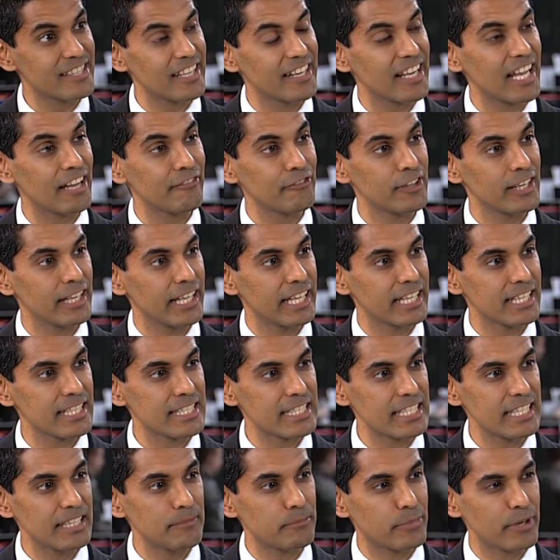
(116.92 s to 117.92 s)
that have the
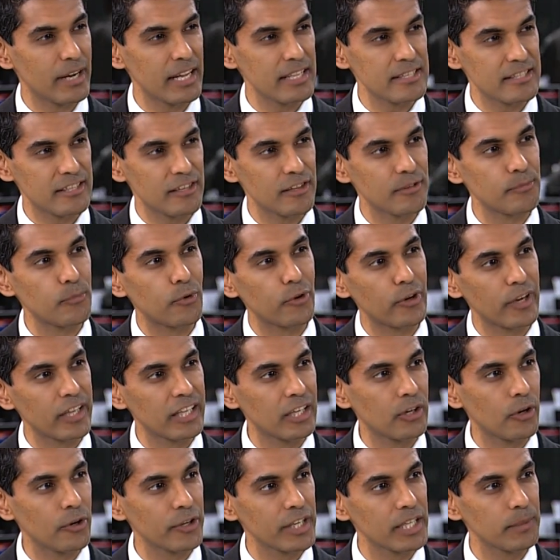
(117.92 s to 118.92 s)
legacy, brands that are more
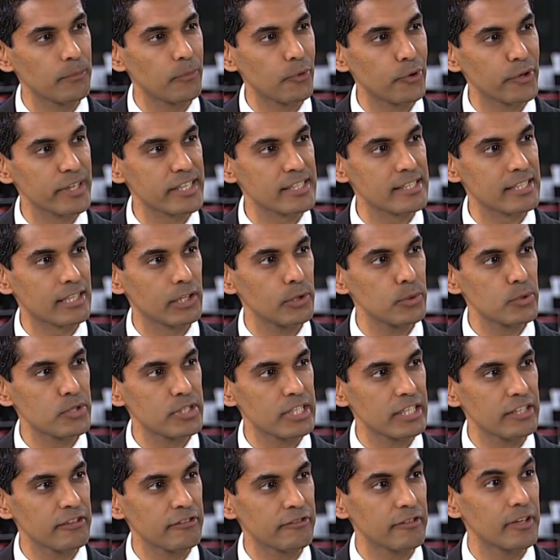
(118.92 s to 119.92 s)
iconic, more
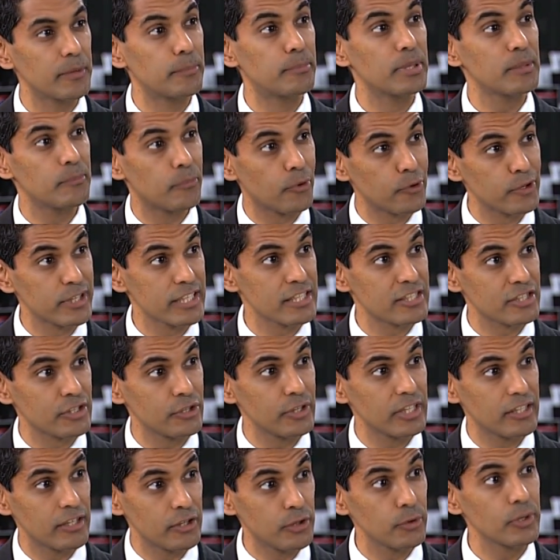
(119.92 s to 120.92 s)
exclusive, a bit more
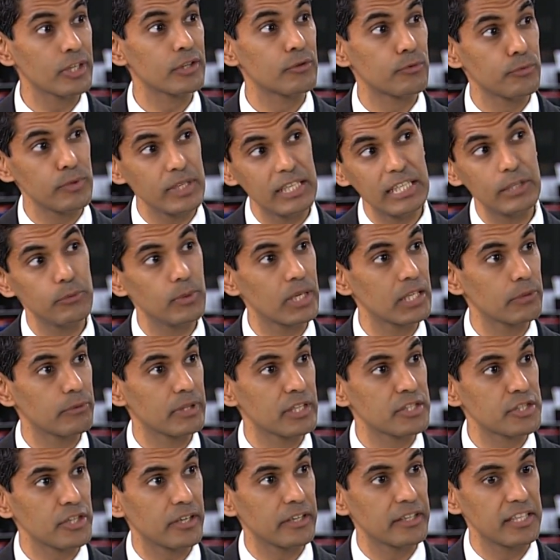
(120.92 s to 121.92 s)
discreet, are doing really well
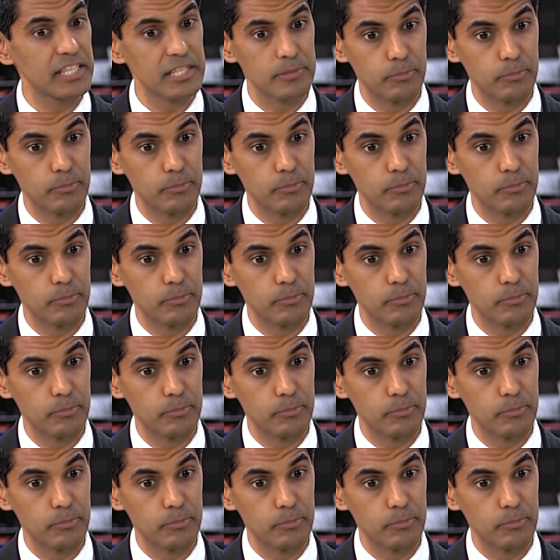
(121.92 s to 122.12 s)
with the Chinese.